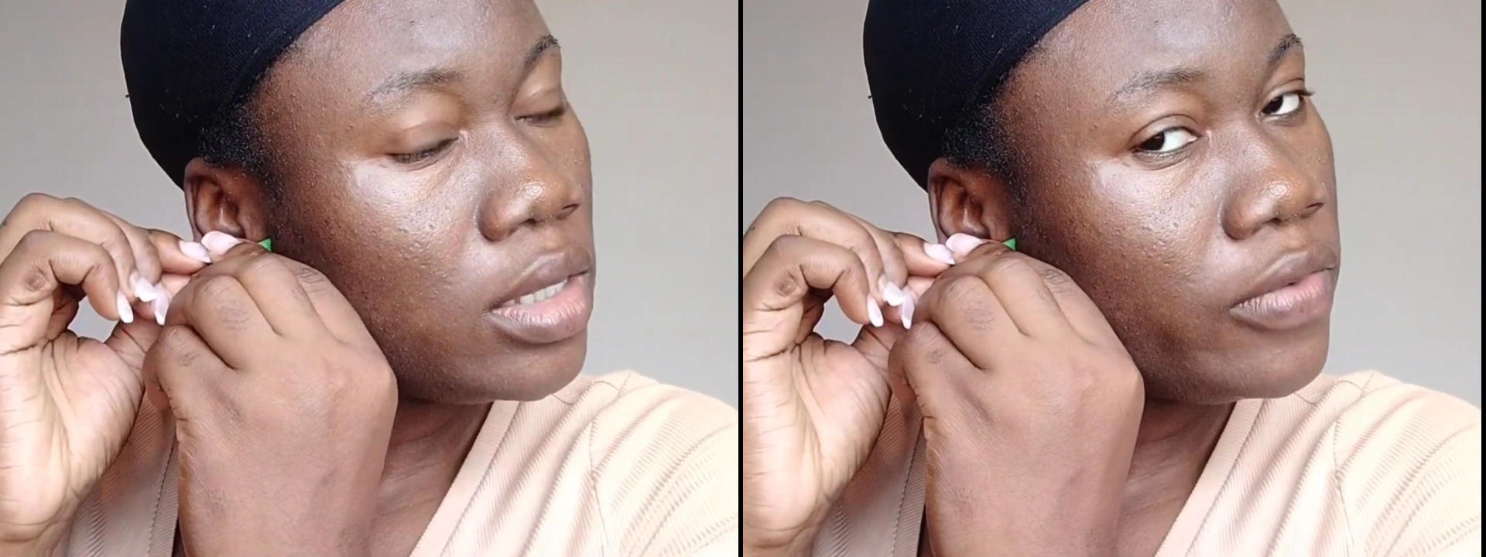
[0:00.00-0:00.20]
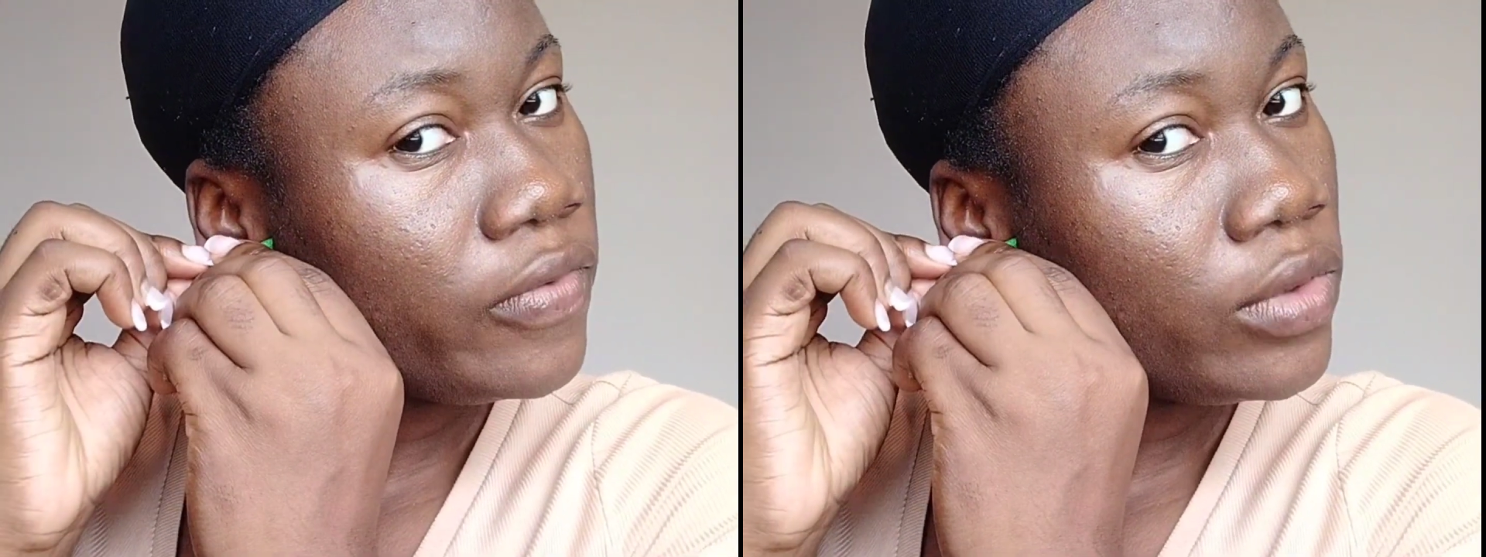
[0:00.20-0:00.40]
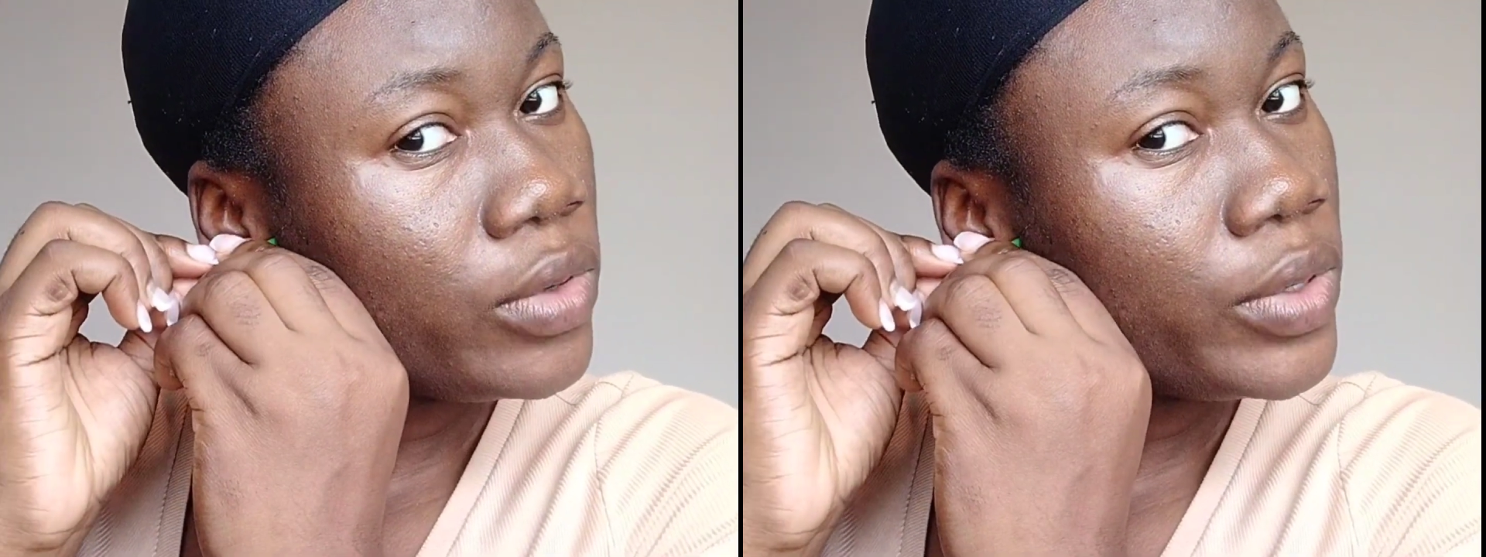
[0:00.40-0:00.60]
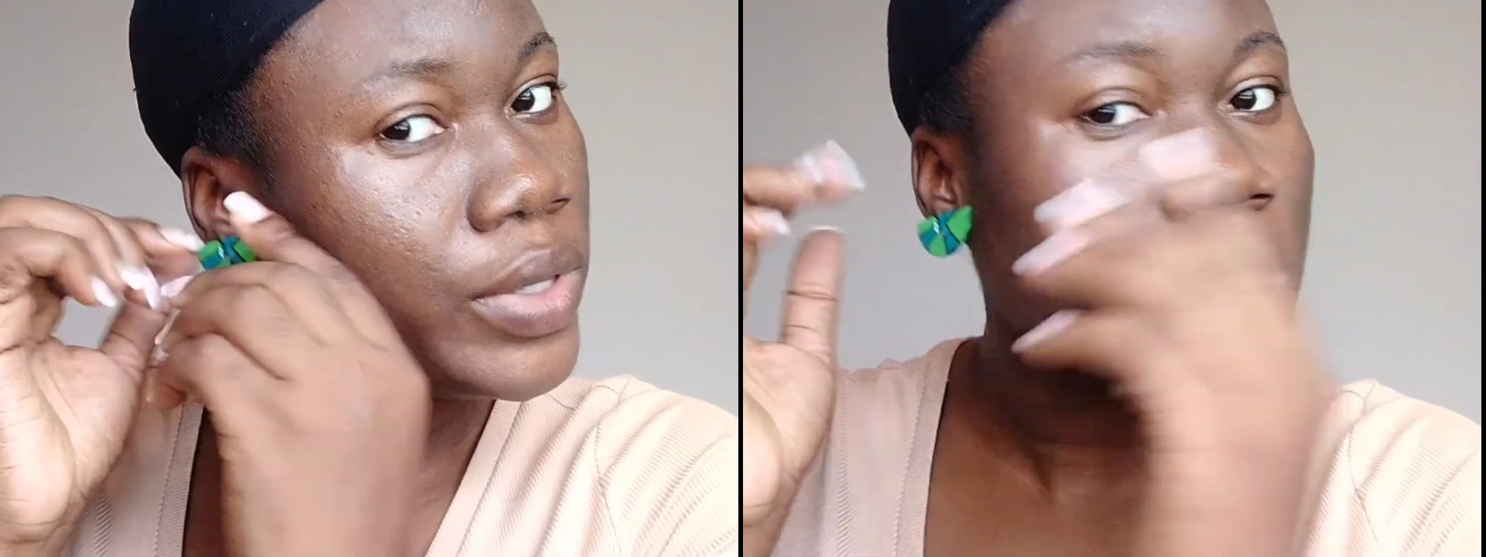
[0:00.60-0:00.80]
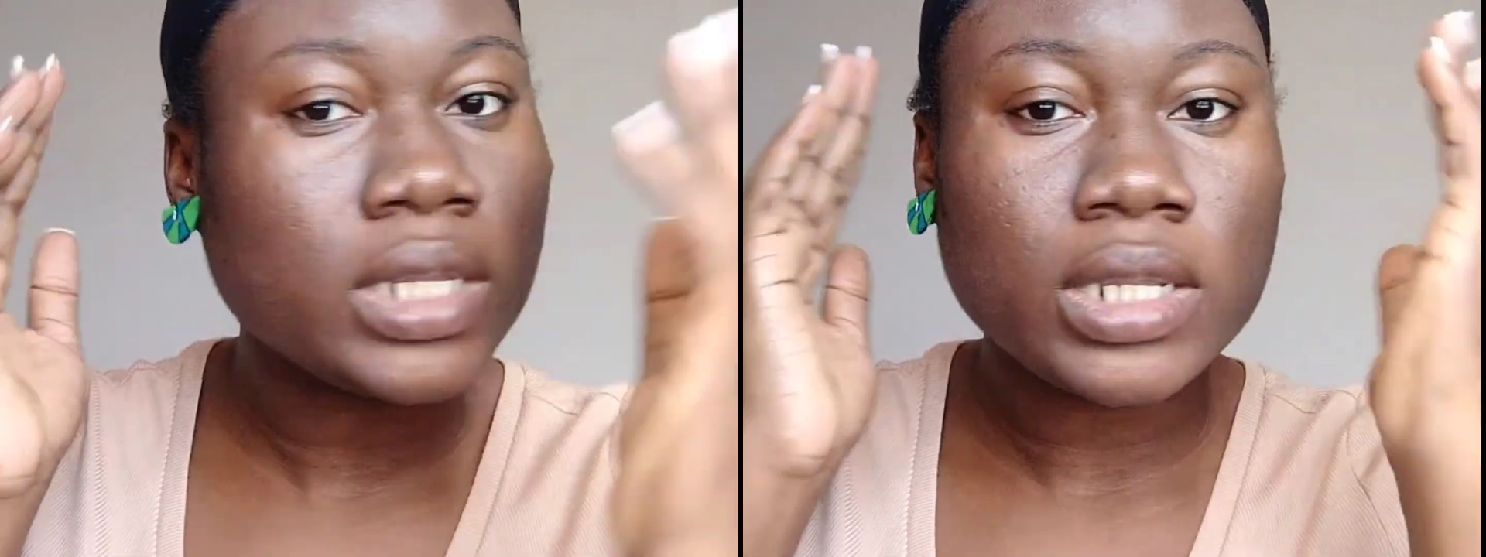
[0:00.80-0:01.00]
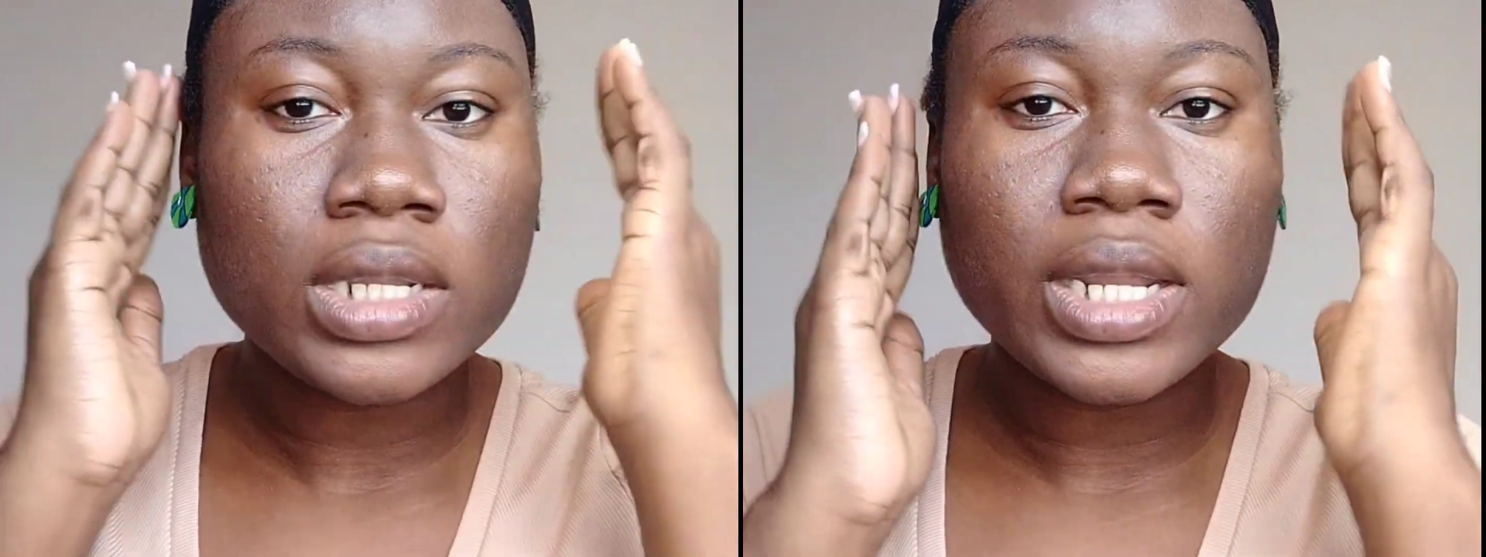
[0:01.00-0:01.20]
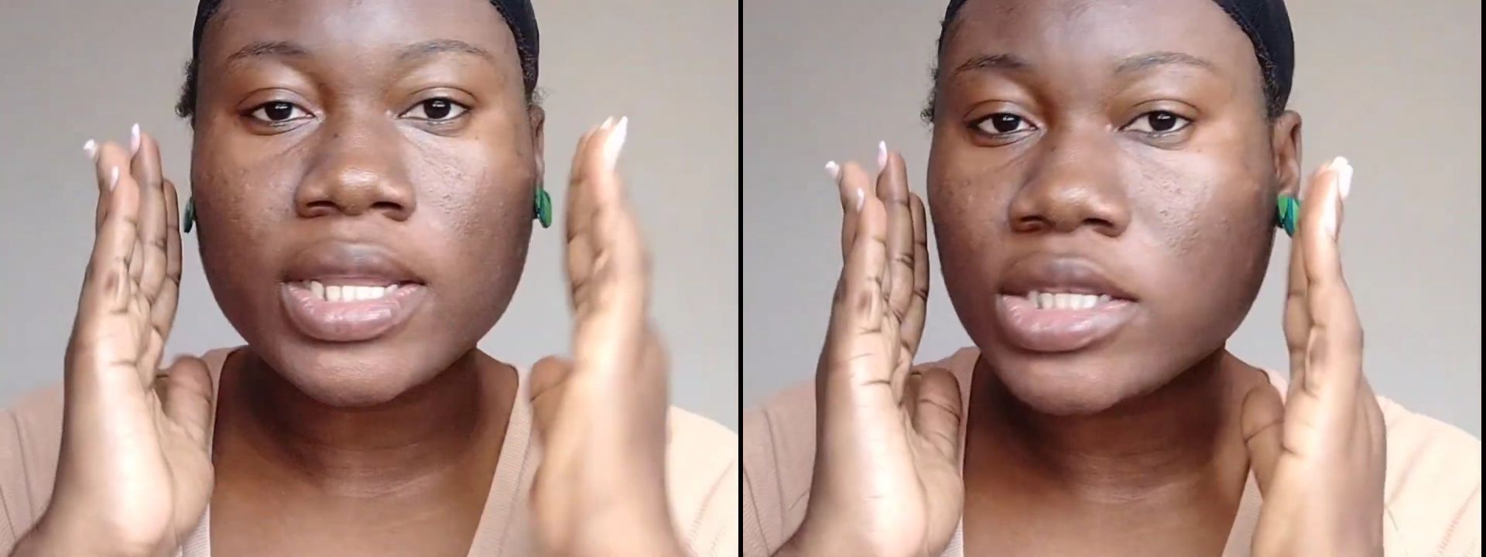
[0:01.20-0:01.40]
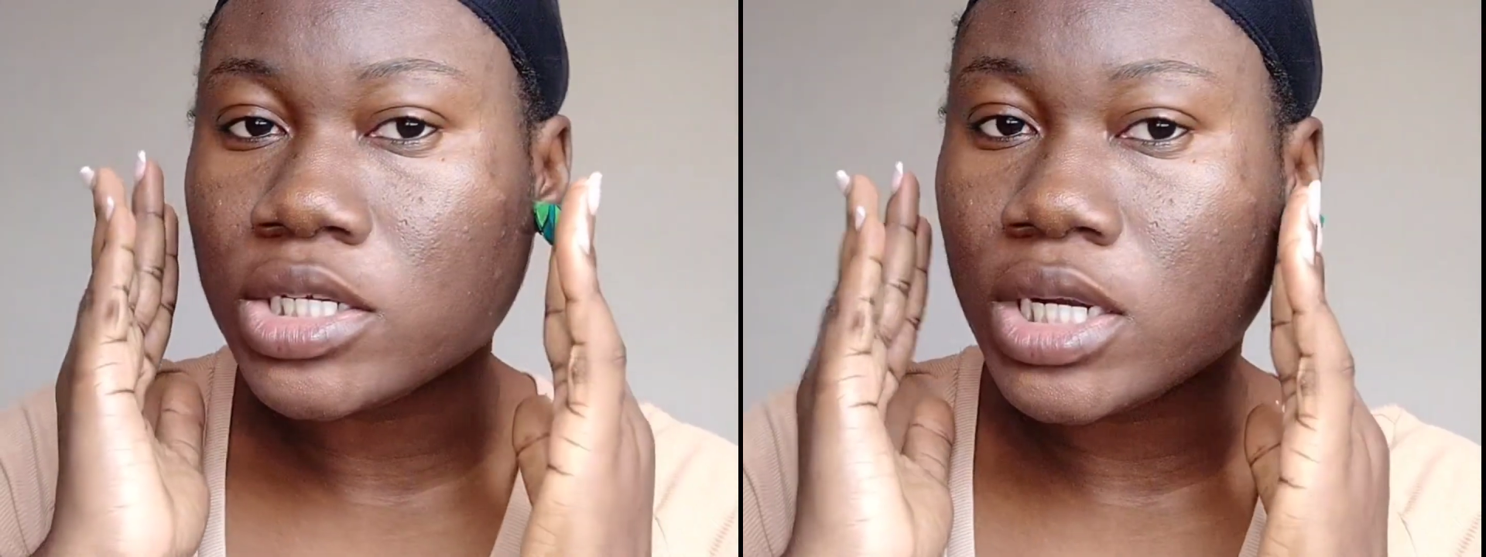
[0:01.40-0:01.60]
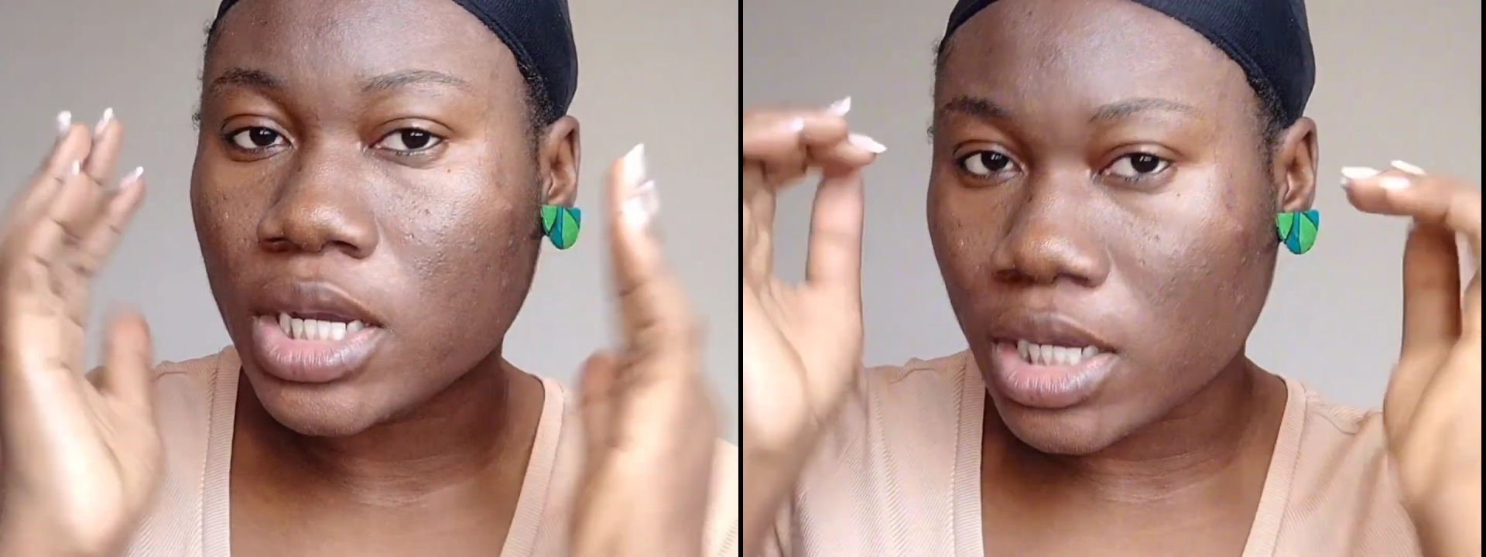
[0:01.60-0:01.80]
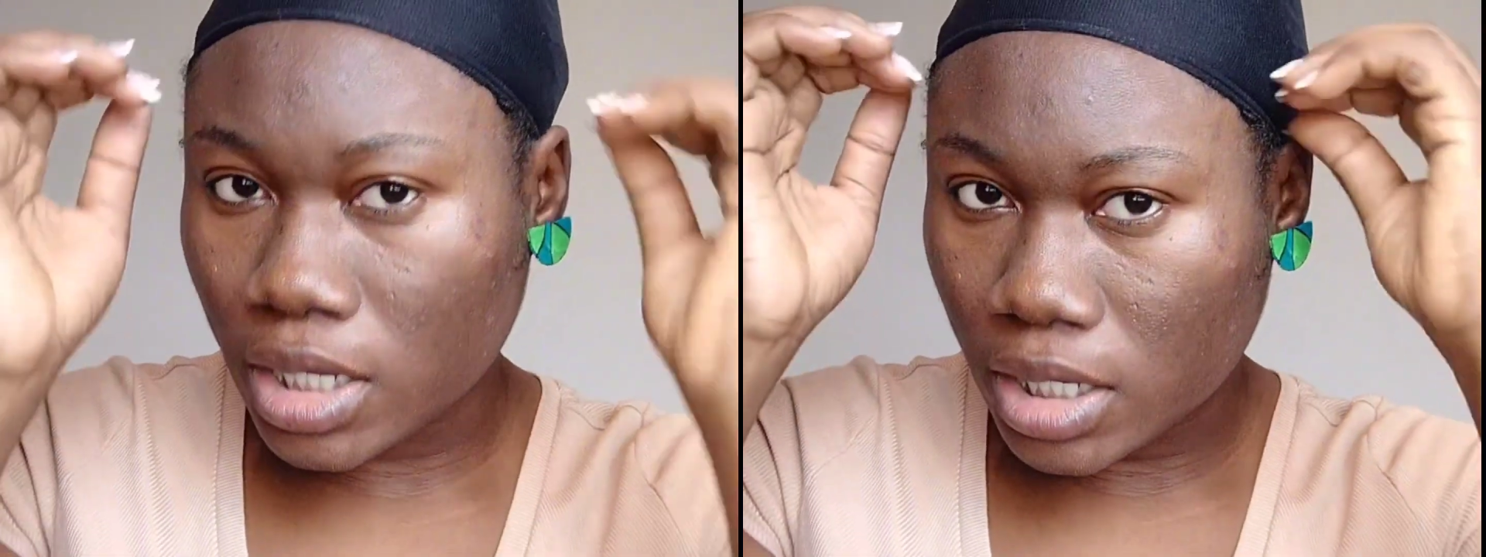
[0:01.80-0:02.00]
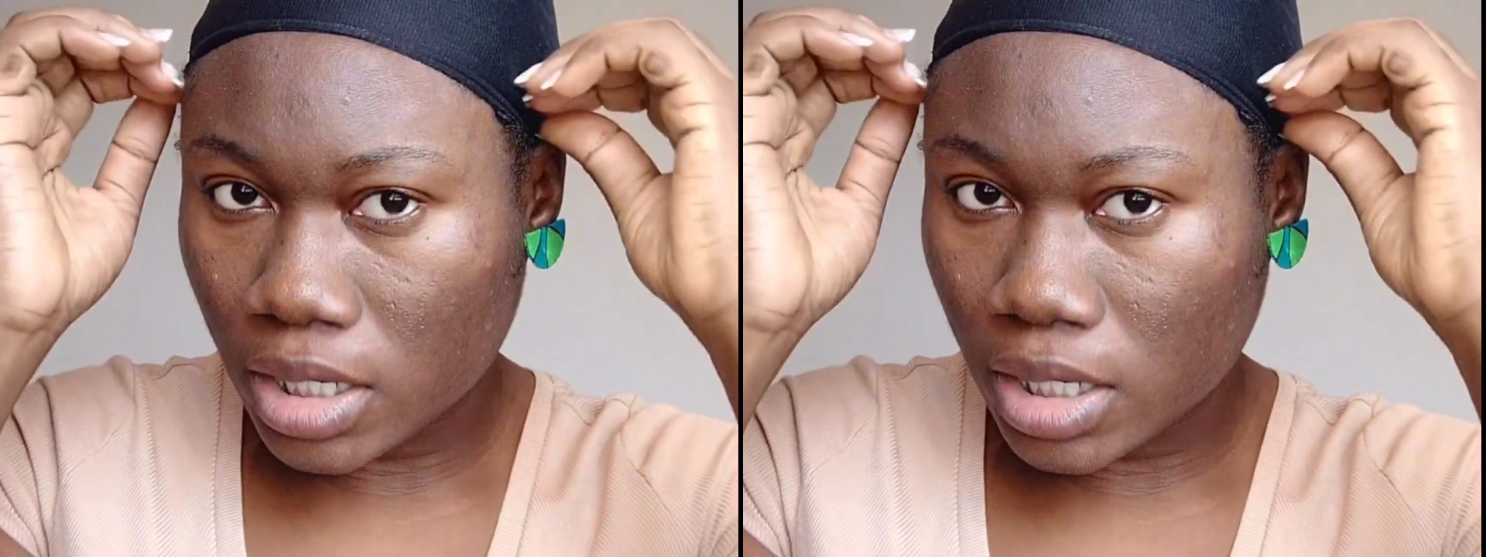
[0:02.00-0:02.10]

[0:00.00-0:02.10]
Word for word: if you're in Nigeria,